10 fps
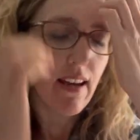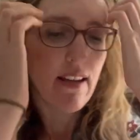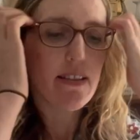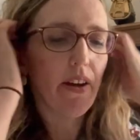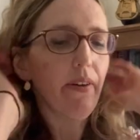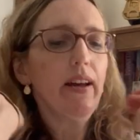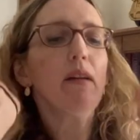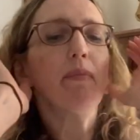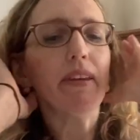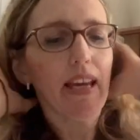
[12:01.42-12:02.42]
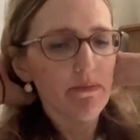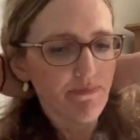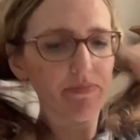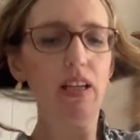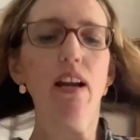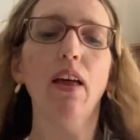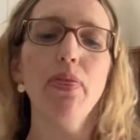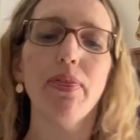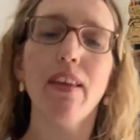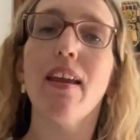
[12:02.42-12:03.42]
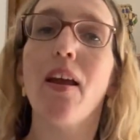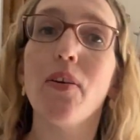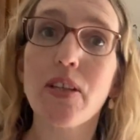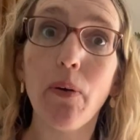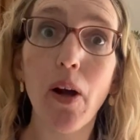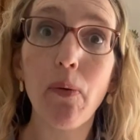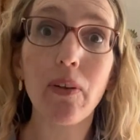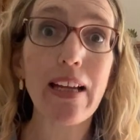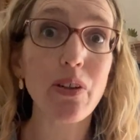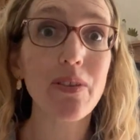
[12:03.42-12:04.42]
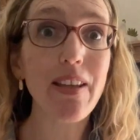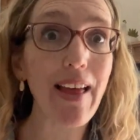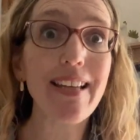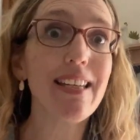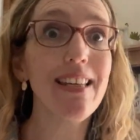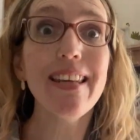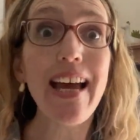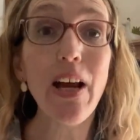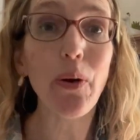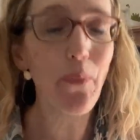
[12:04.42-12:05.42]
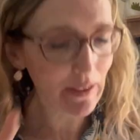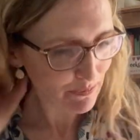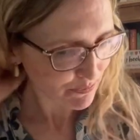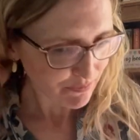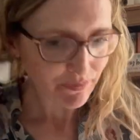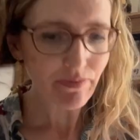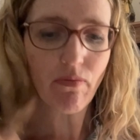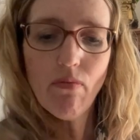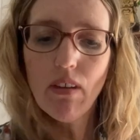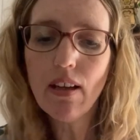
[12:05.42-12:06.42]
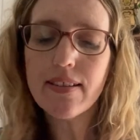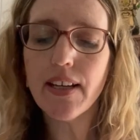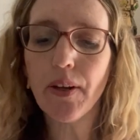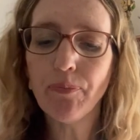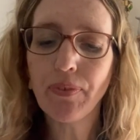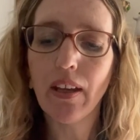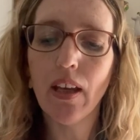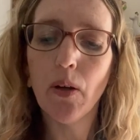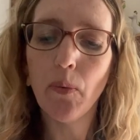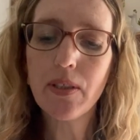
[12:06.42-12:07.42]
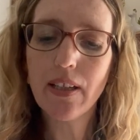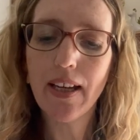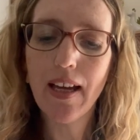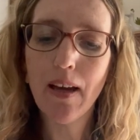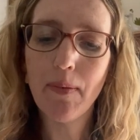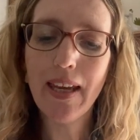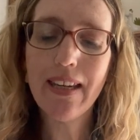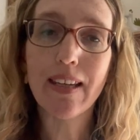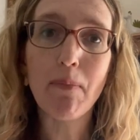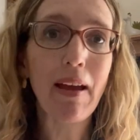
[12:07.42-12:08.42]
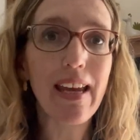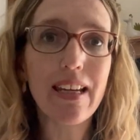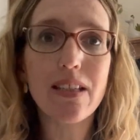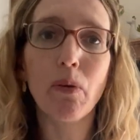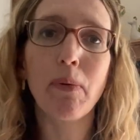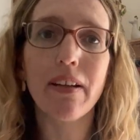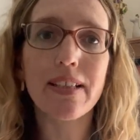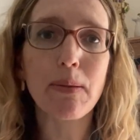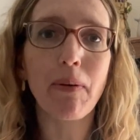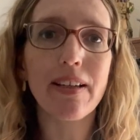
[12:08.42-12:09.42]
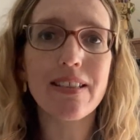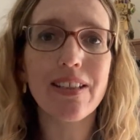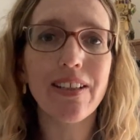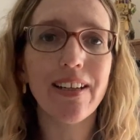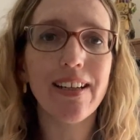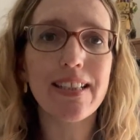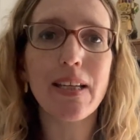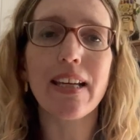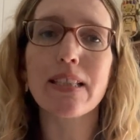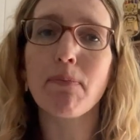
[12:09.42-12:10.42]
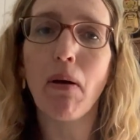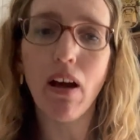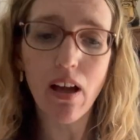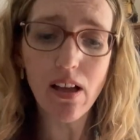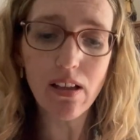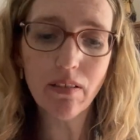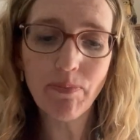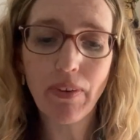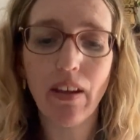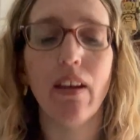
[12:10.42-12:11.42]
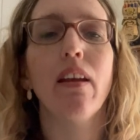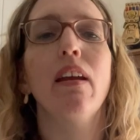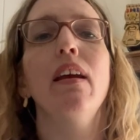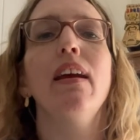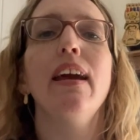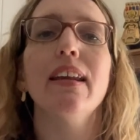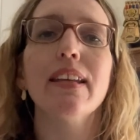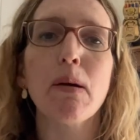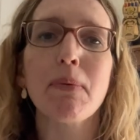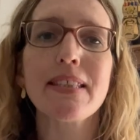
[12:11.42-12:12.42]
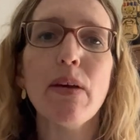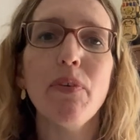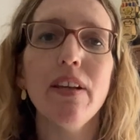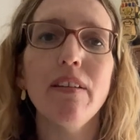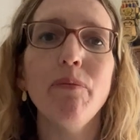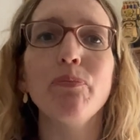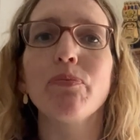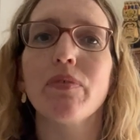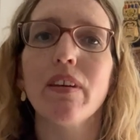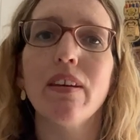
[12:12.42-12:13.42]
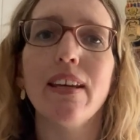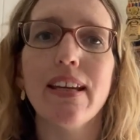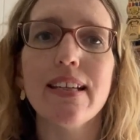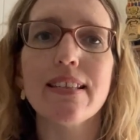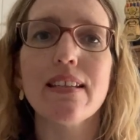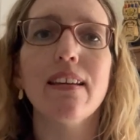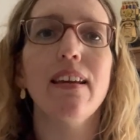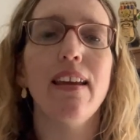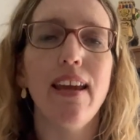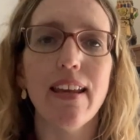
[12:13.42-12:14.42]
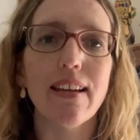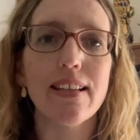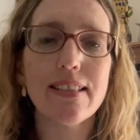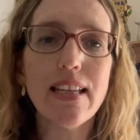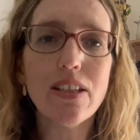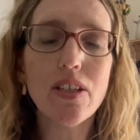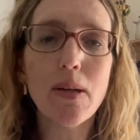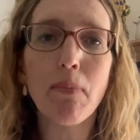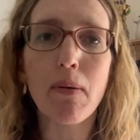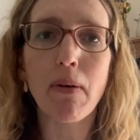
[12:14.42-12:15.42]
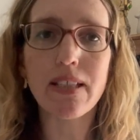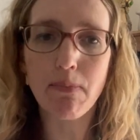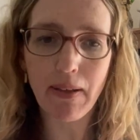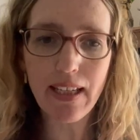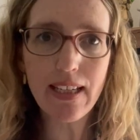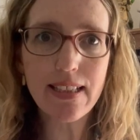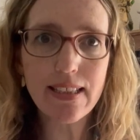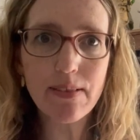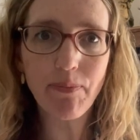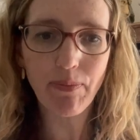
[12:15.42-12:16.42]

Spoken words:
So yeah, so I will get on to that now. So what I in at number 8 will be no surprise to you guys, it's Pearl. In at number 7 is In Ascension by Martin McGuinness.